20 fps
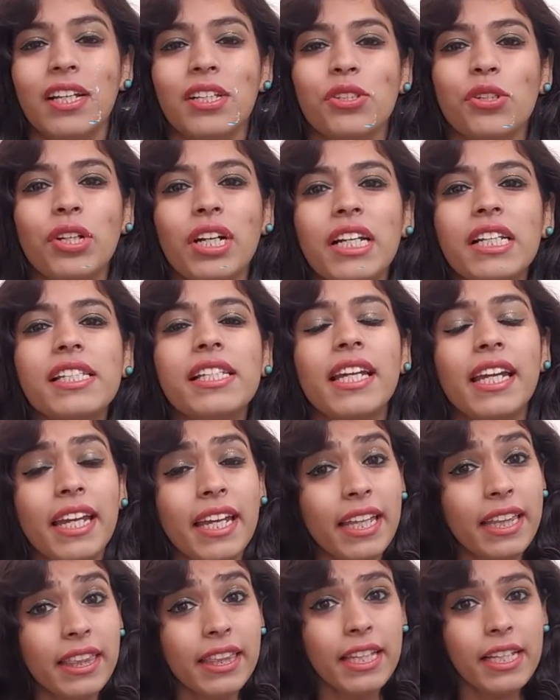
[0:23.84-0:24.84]
So guys,
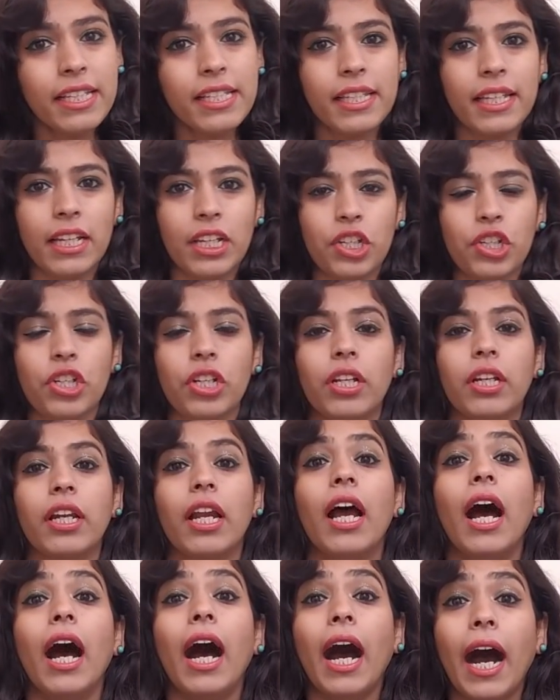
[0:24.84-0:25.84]
in this session,
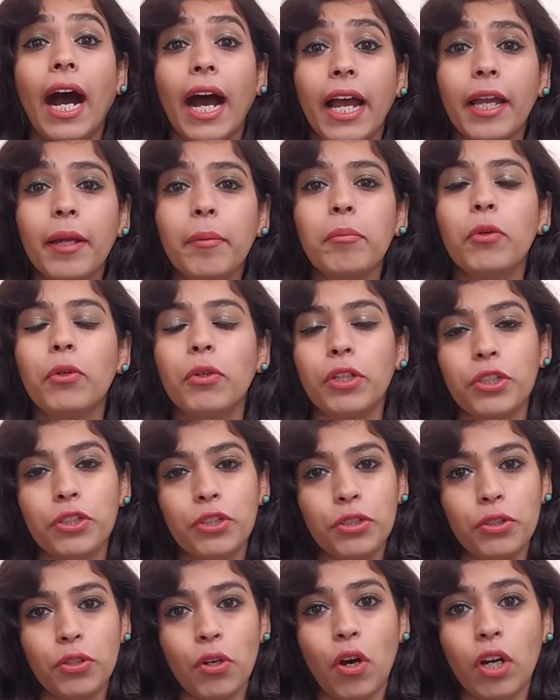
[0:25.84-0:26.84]
I am going
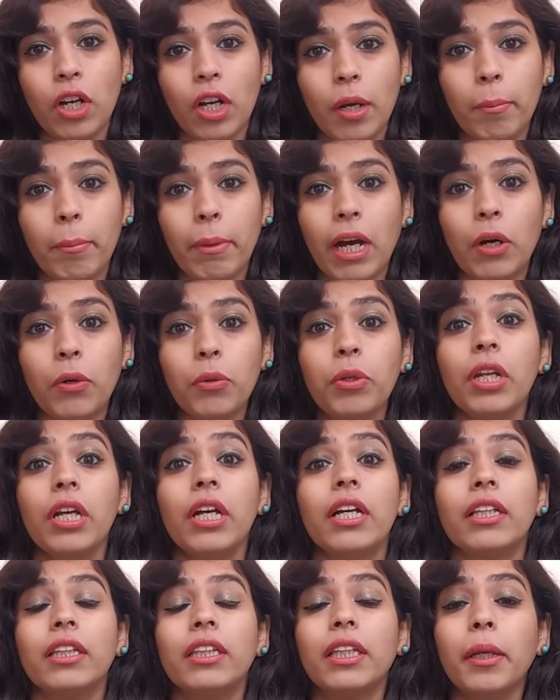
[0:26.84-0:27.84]
to talk about
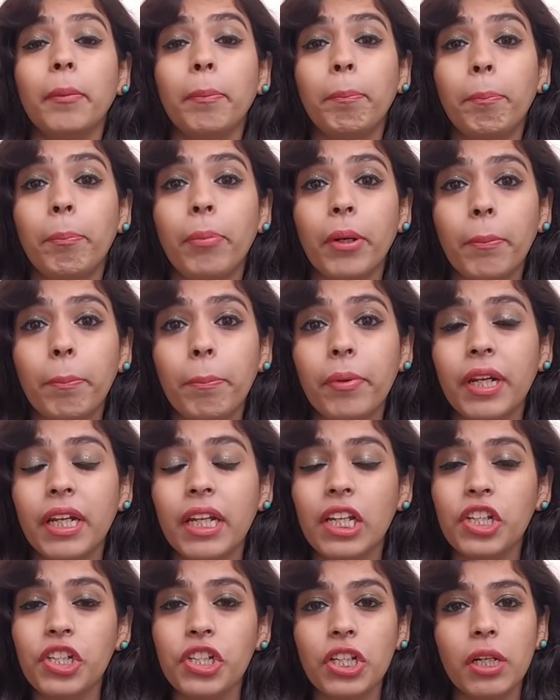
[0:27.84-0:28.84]
the
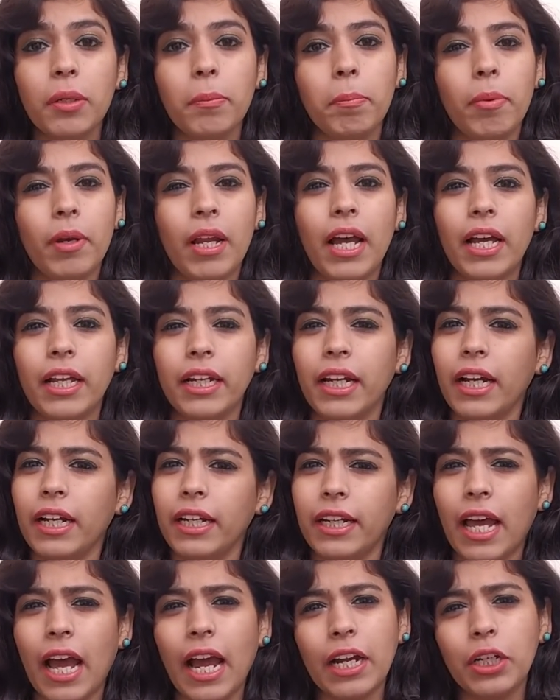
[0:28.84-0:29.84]
preparation plan,
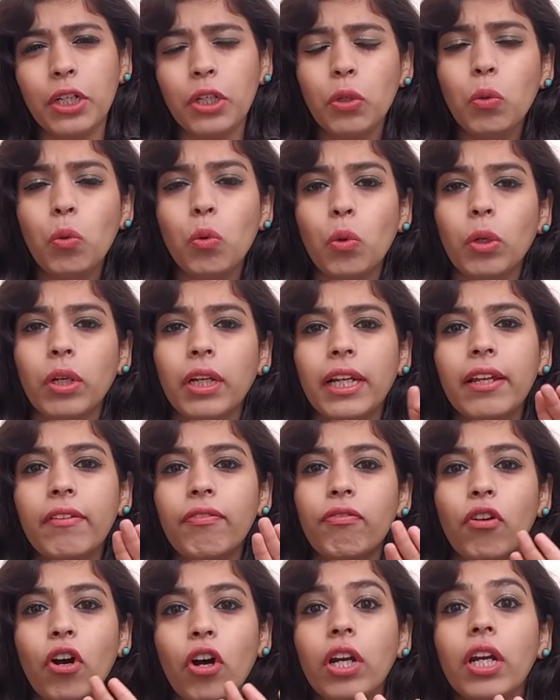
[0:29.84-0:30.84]
and that too only
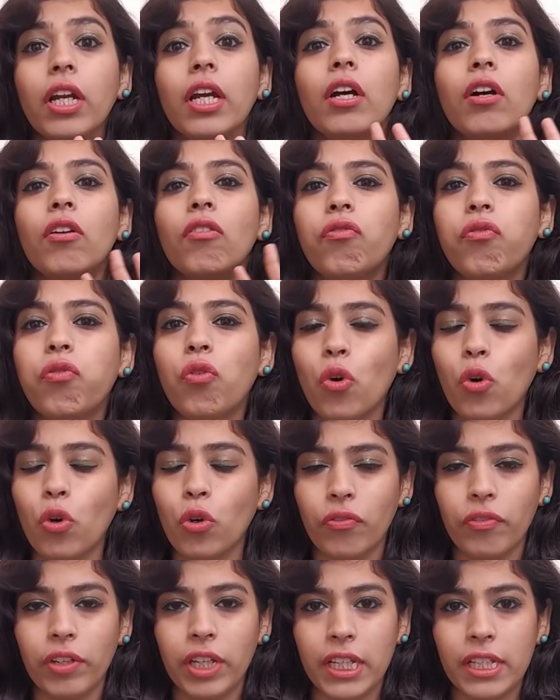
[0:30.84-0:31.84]
for
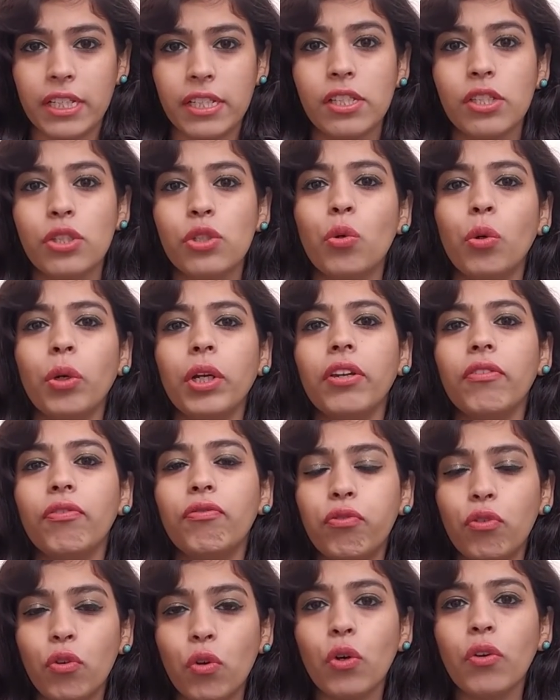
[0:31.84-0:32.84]
4 weeks. So in
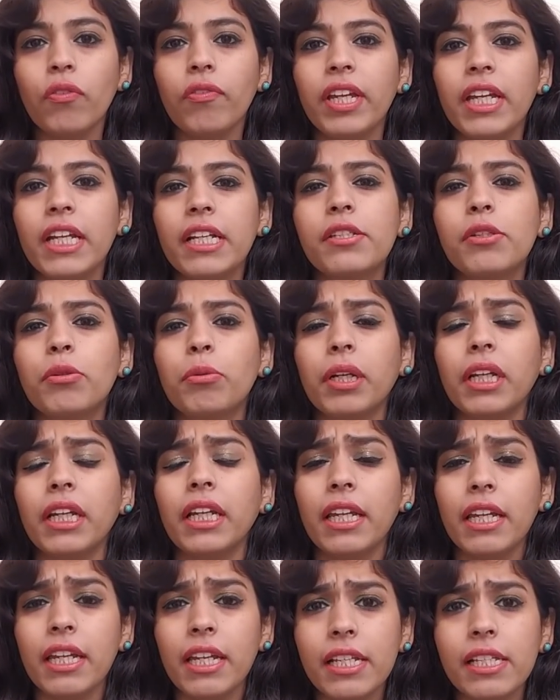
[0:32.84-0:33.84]
4 weeks, you
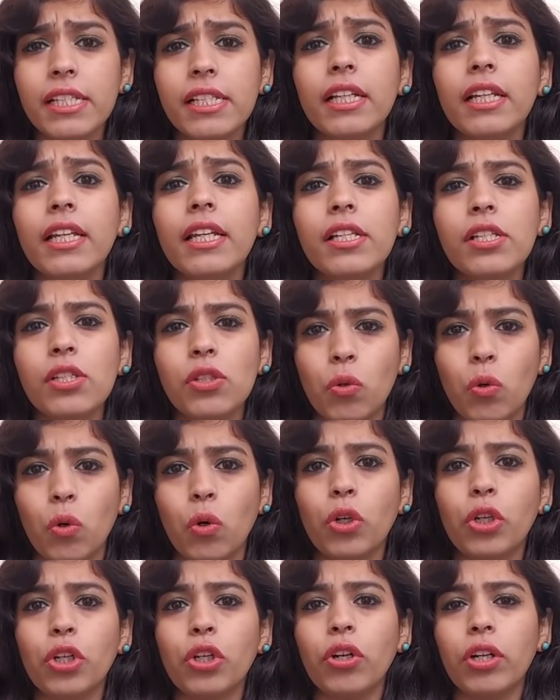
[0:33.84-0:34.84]
can easily
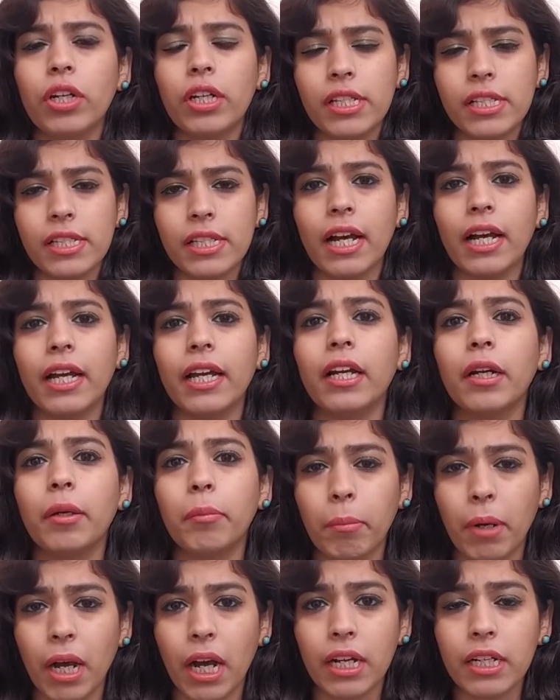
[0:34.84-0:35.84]
score your
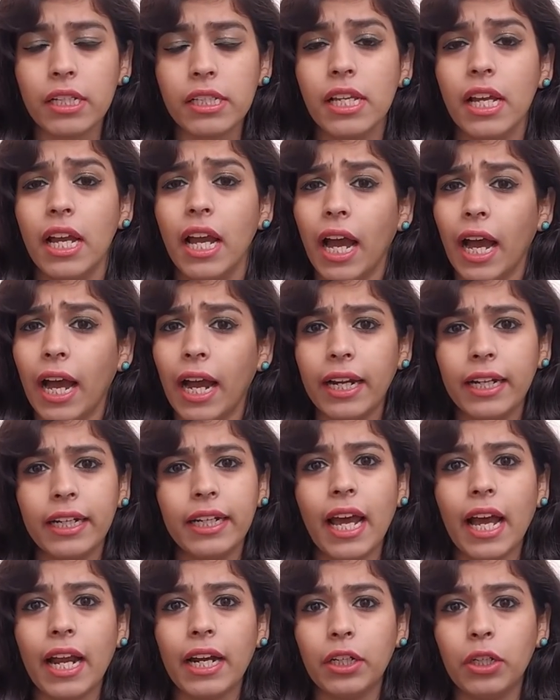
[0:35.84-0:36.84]
desired marks,
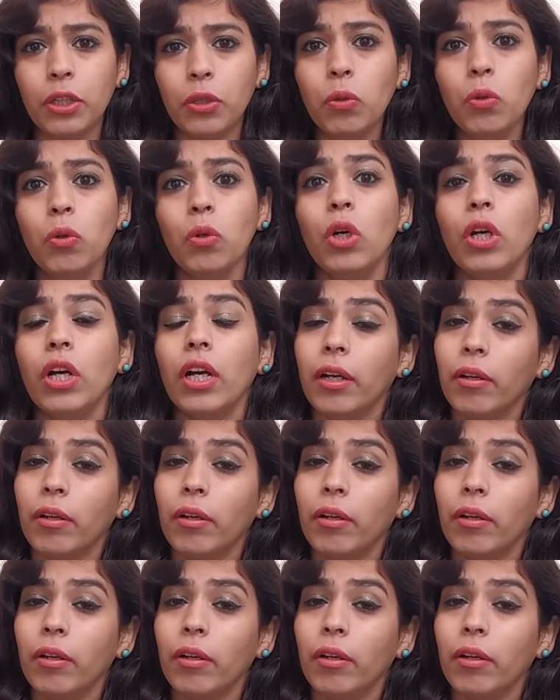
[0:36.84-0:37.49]
and that too